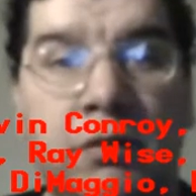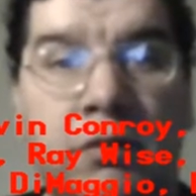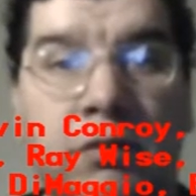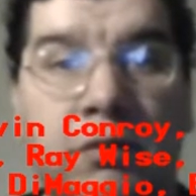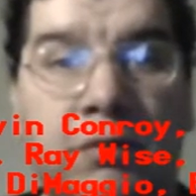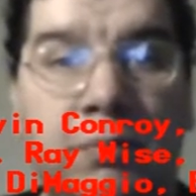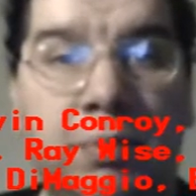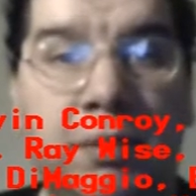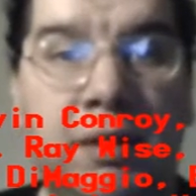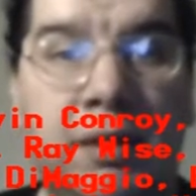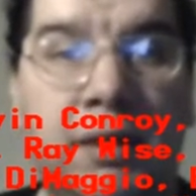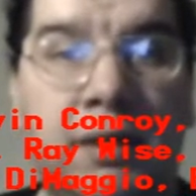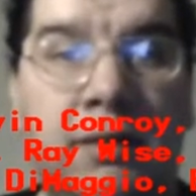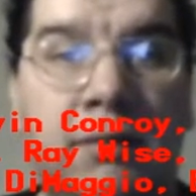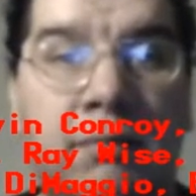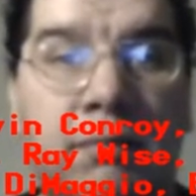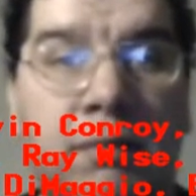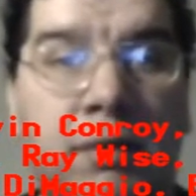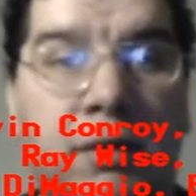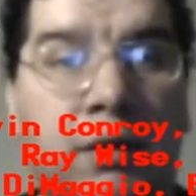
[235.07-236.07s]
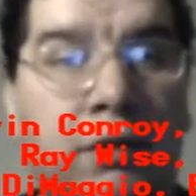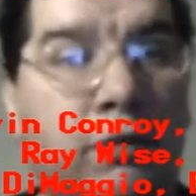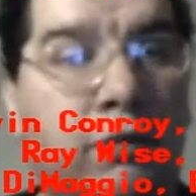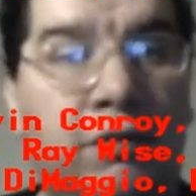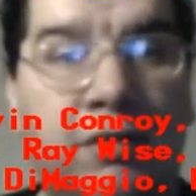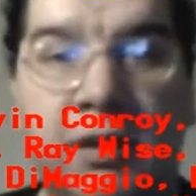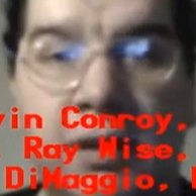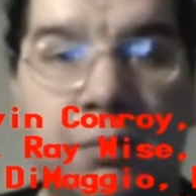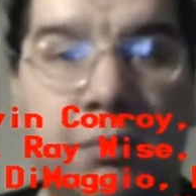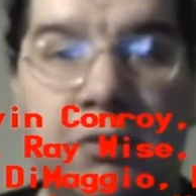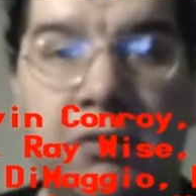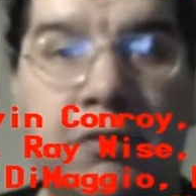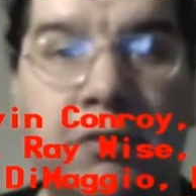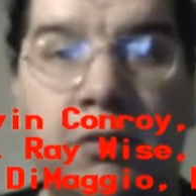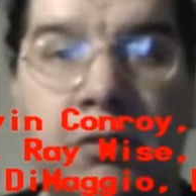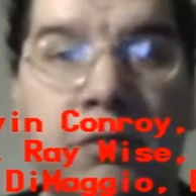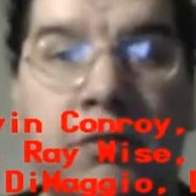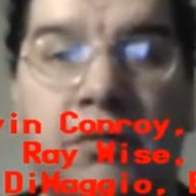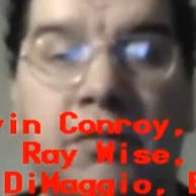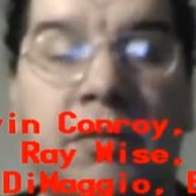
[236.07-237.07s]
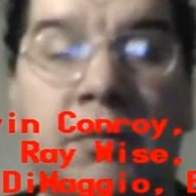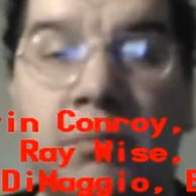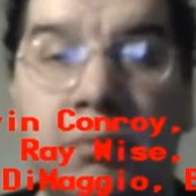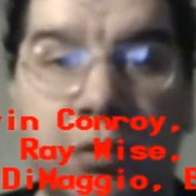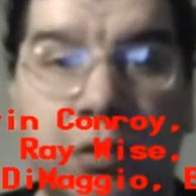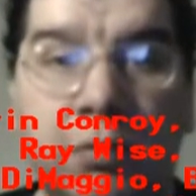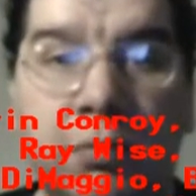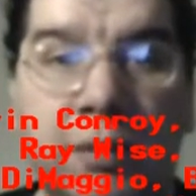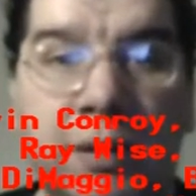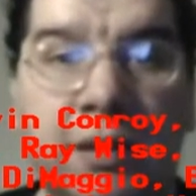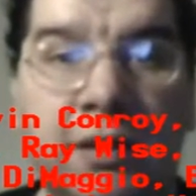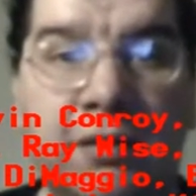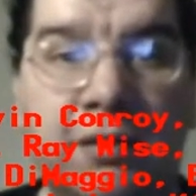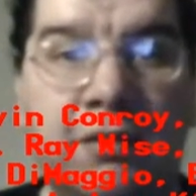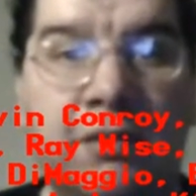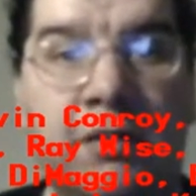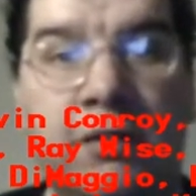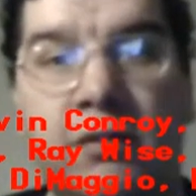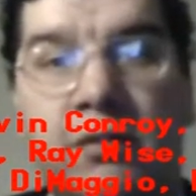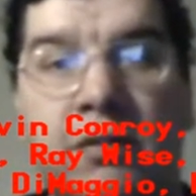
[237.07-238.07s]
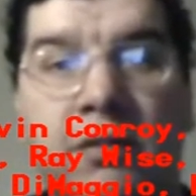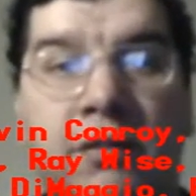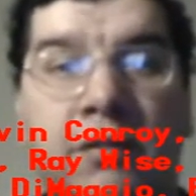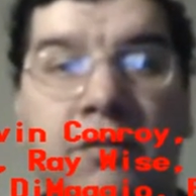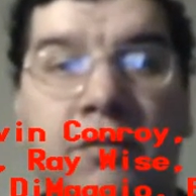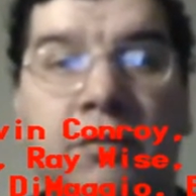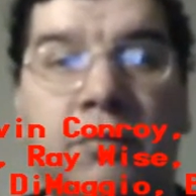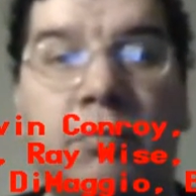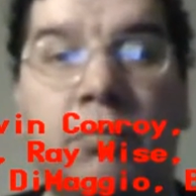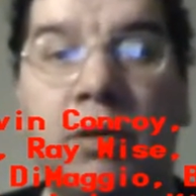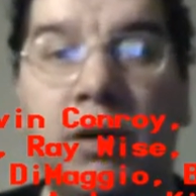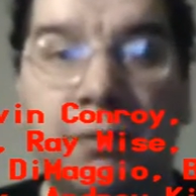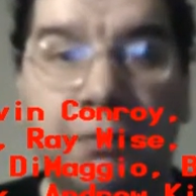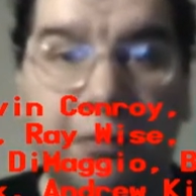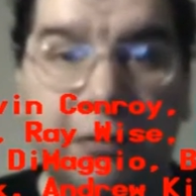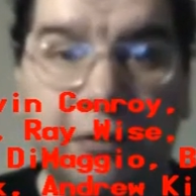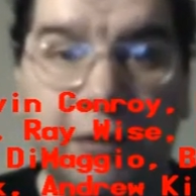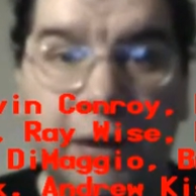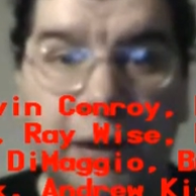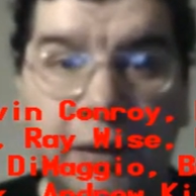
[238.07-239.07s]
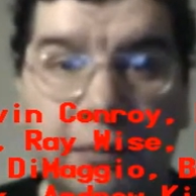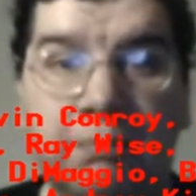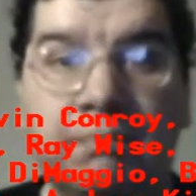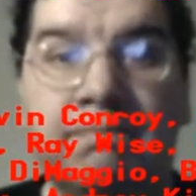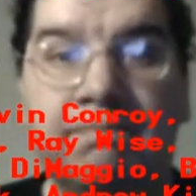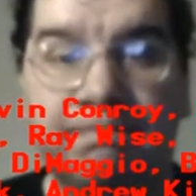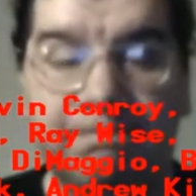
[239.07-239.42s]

who's been in other TV shows and movies such as Swamp Thing,